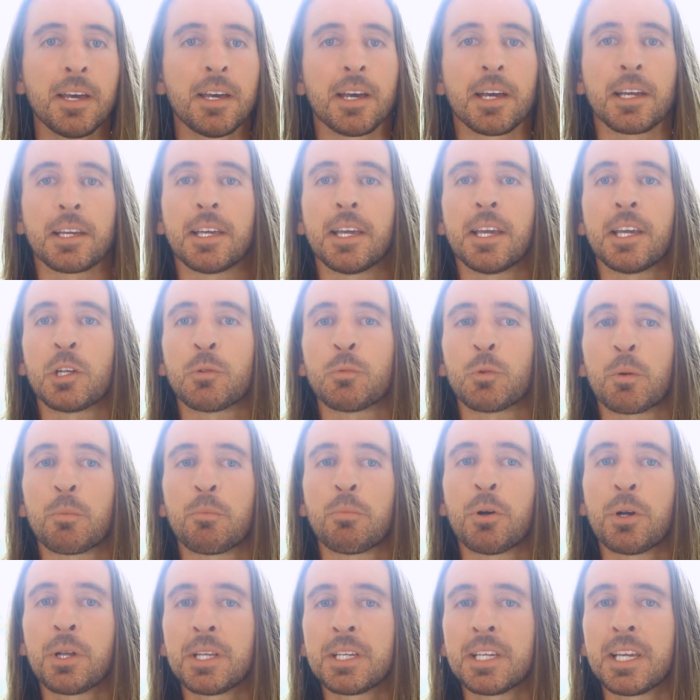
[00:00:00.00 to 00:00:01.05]
Again, we're
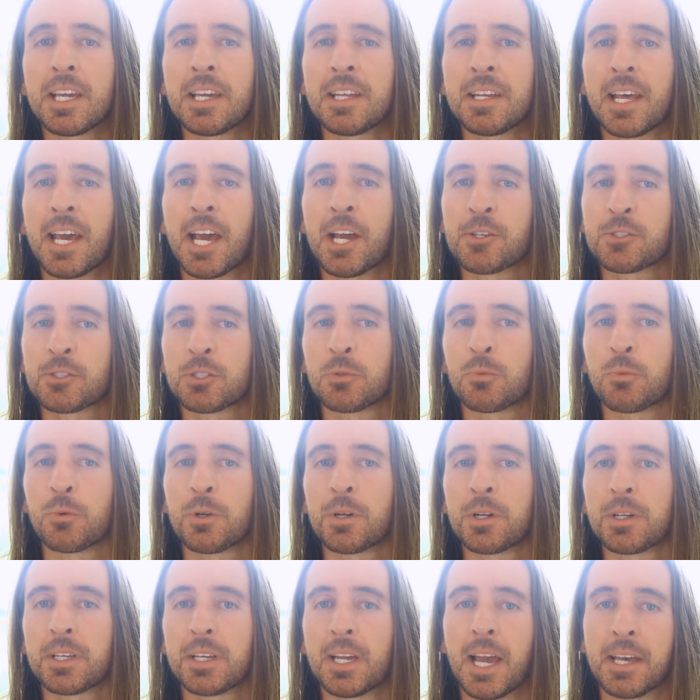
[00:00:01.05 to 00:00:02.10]
putting in extra
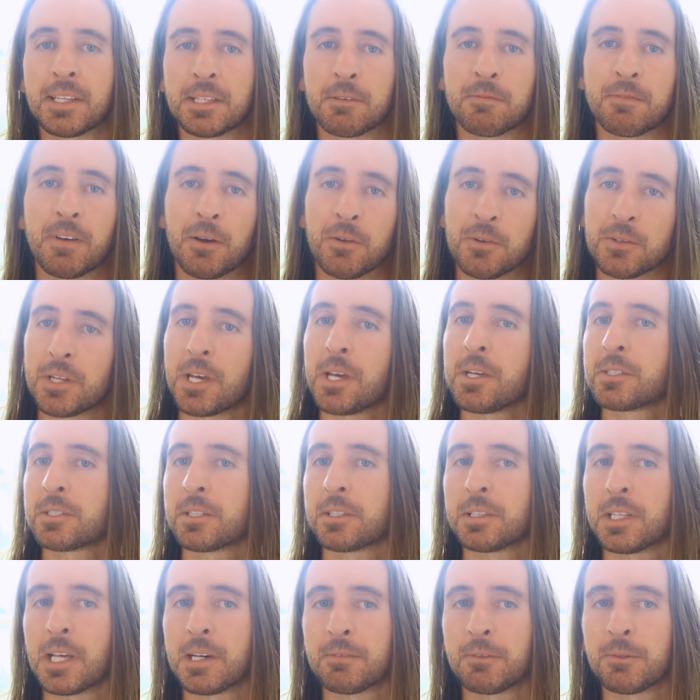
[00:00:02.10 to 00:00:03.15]
work at the
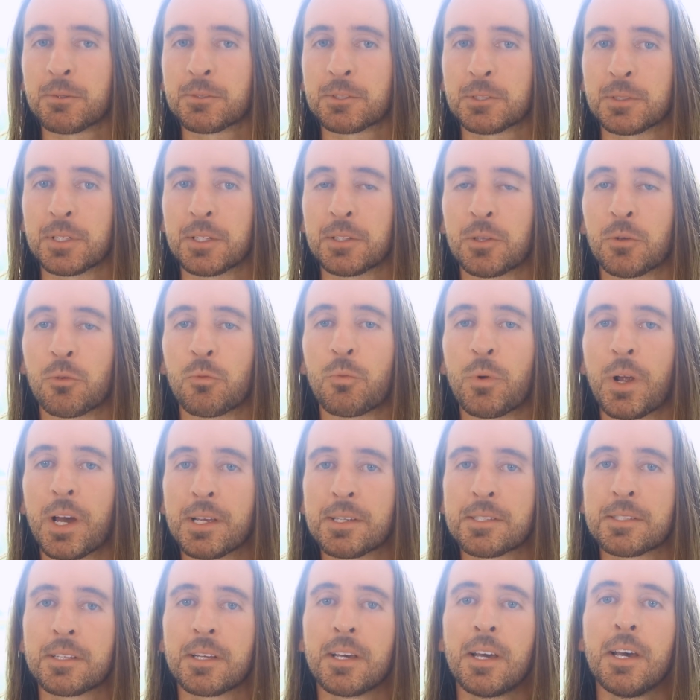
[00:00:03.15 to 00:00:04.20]
foundation level so that the
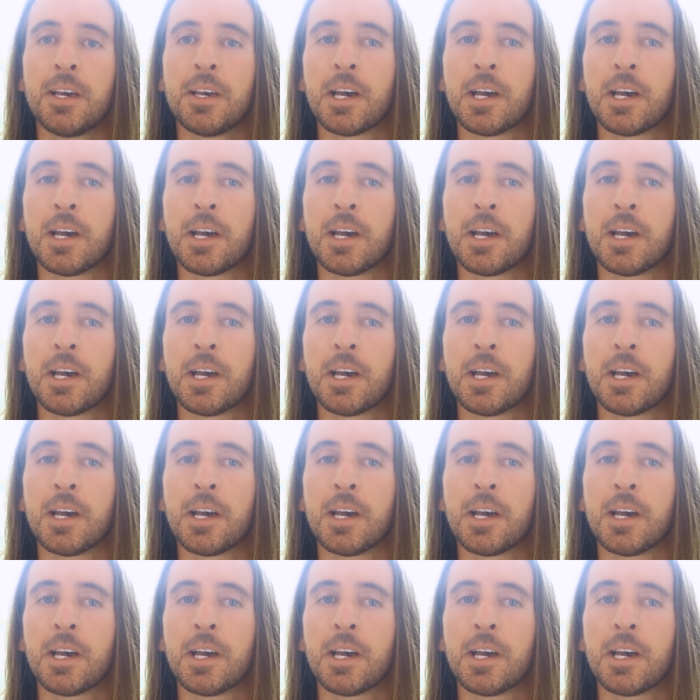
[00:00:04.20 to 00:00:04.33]
rest